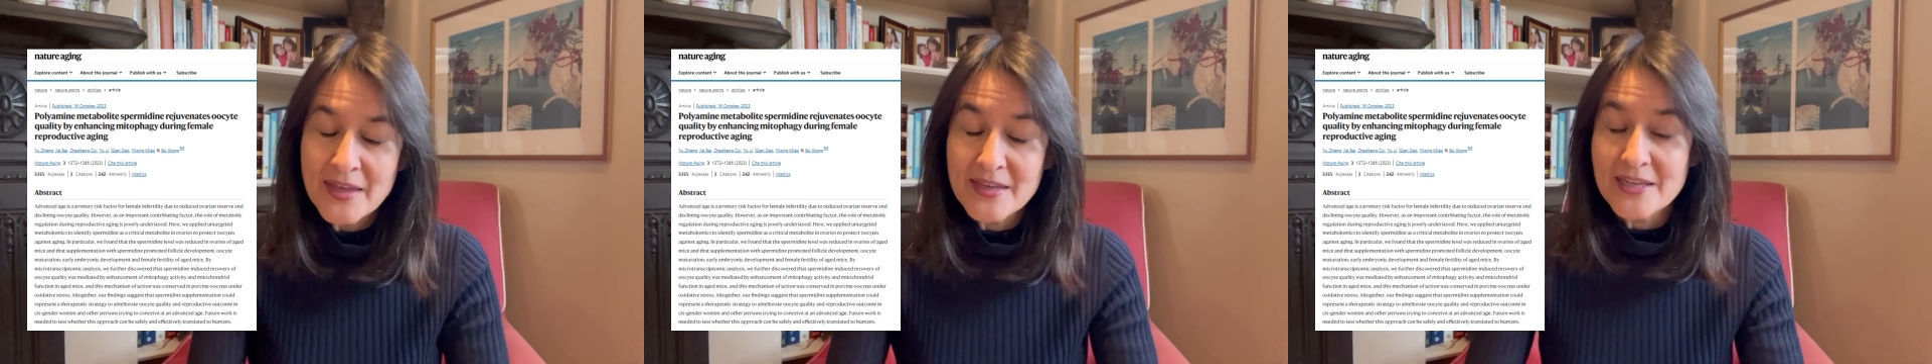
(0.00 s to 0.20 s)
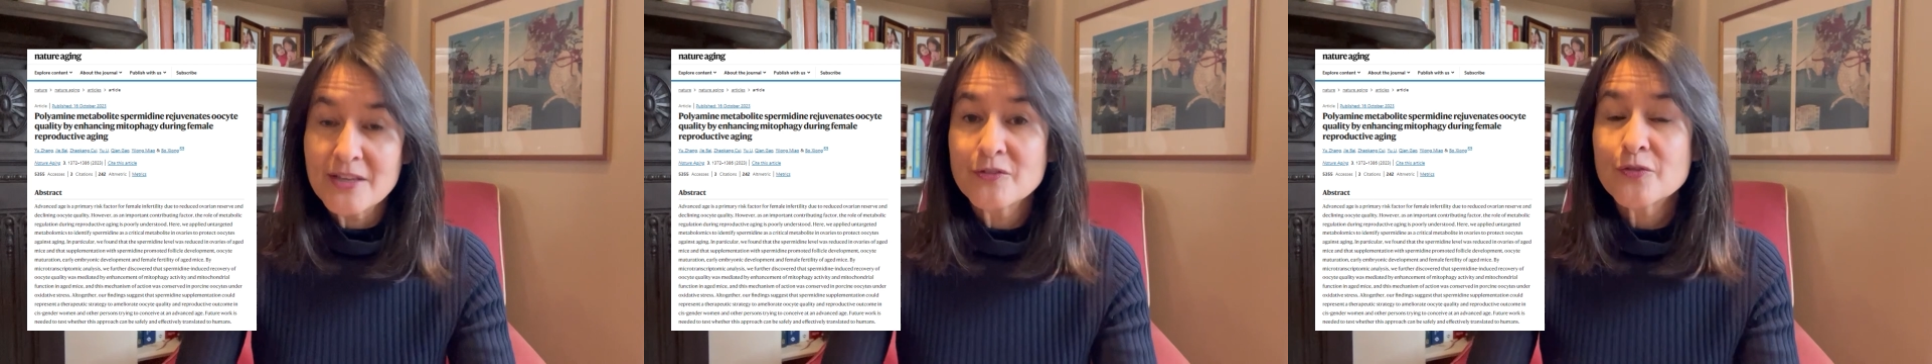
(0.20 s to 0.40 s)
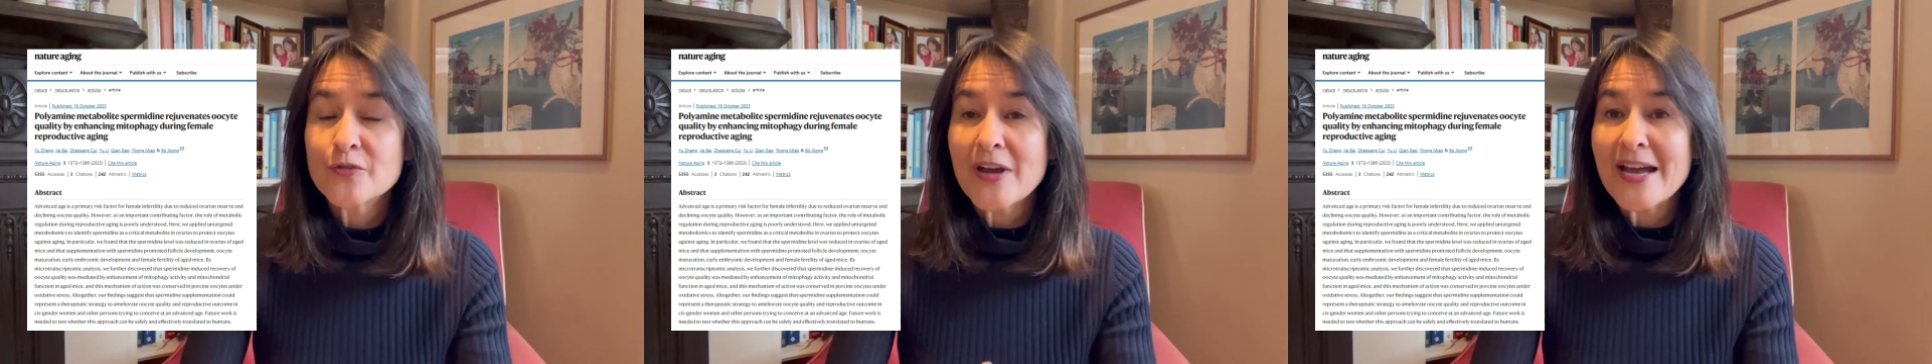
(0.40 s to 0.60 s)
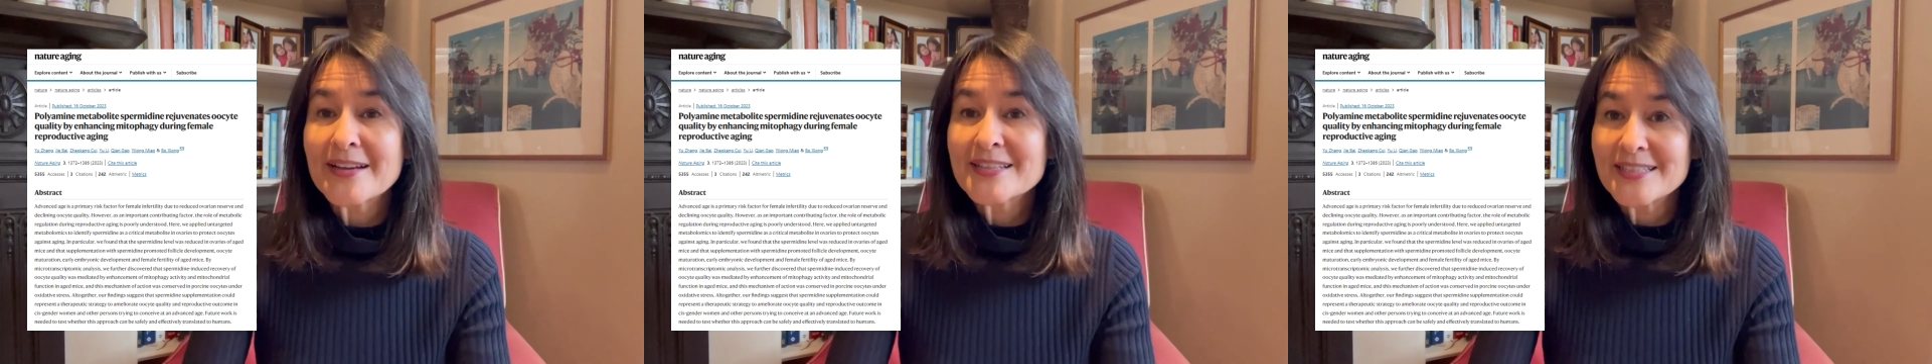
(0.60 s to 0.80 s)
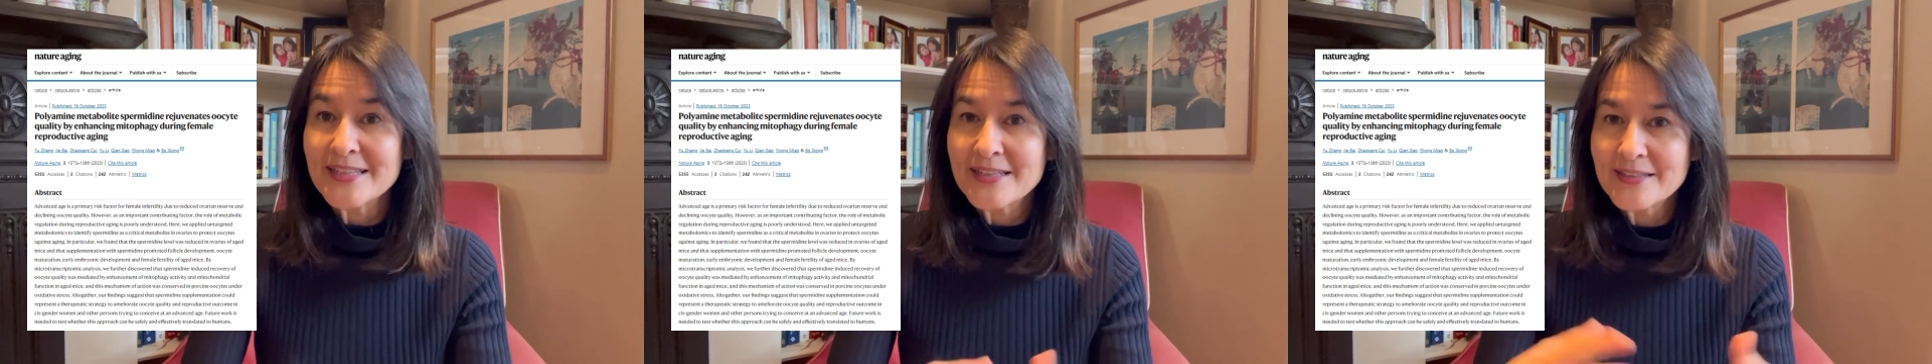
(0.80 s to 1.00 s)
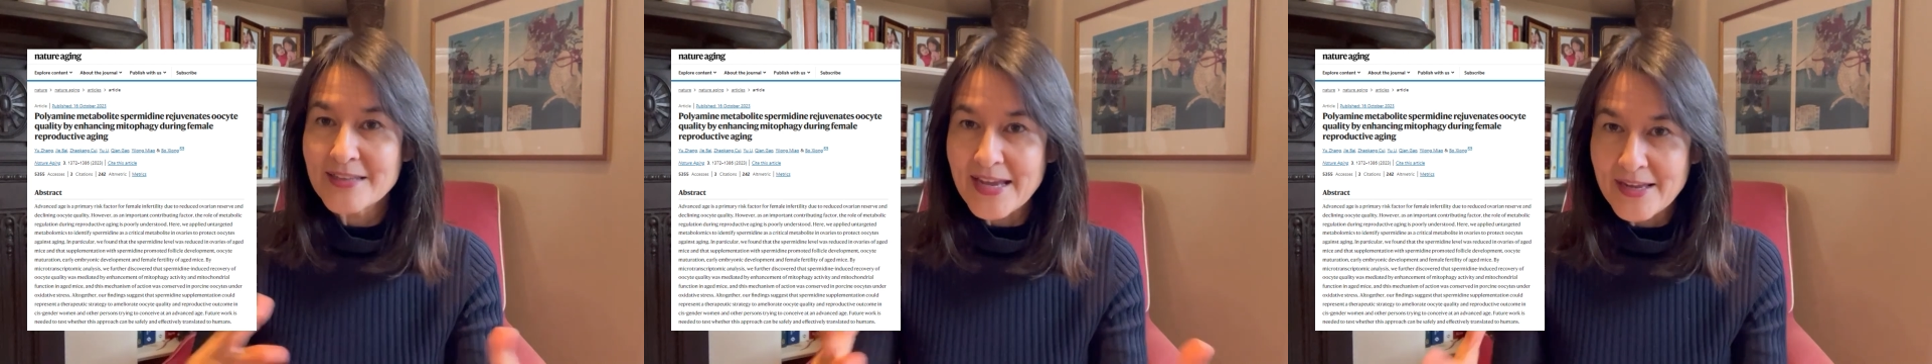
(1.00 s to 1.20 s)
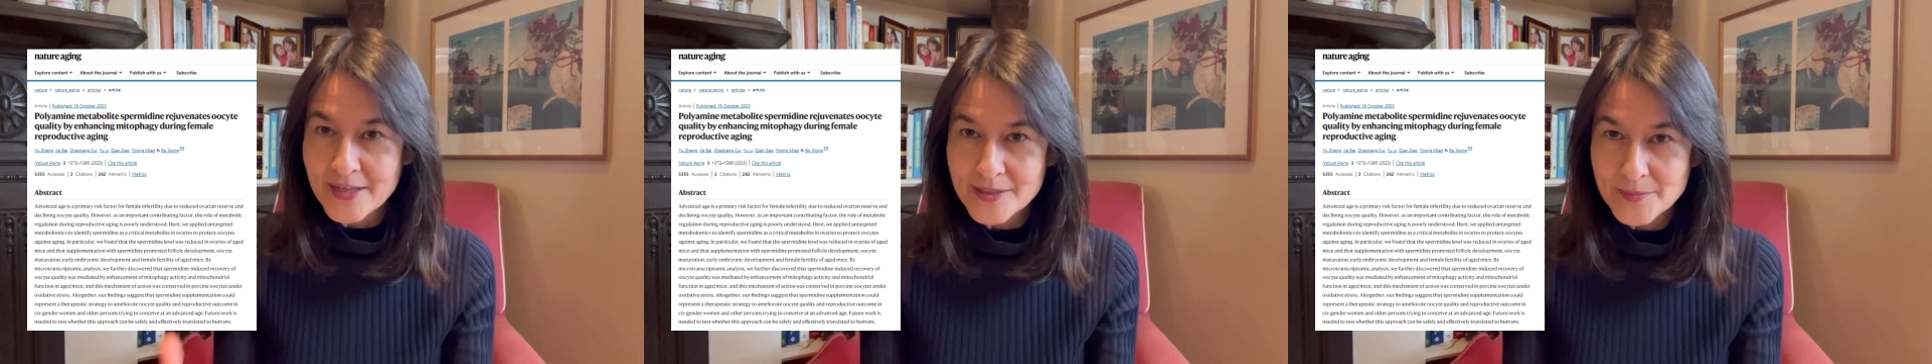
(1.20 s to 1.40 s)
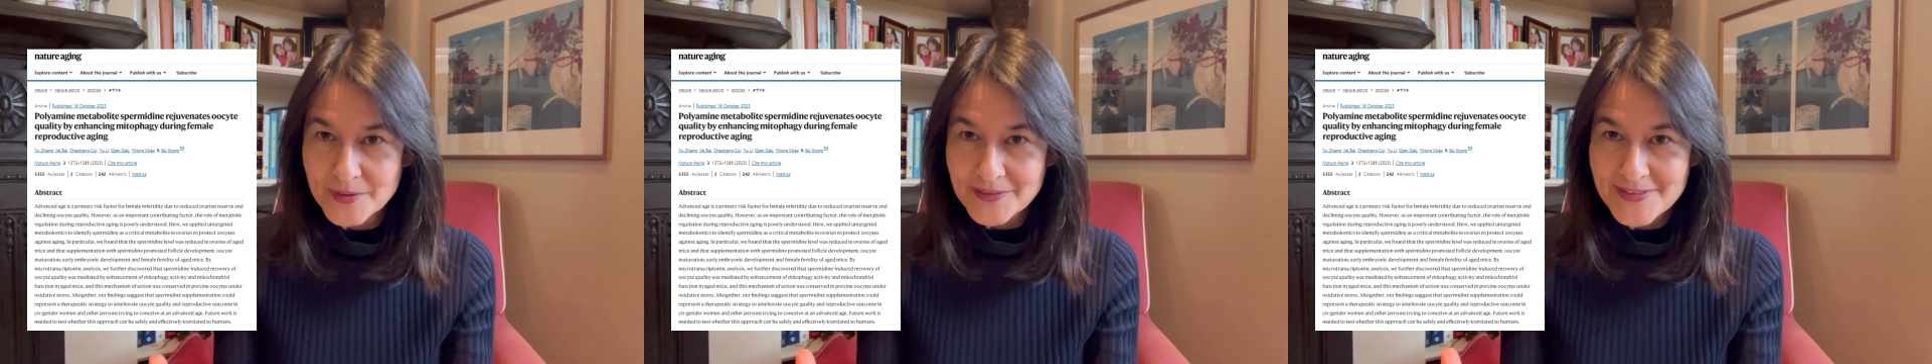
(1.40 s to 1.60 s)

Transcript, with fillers: In fact, in animal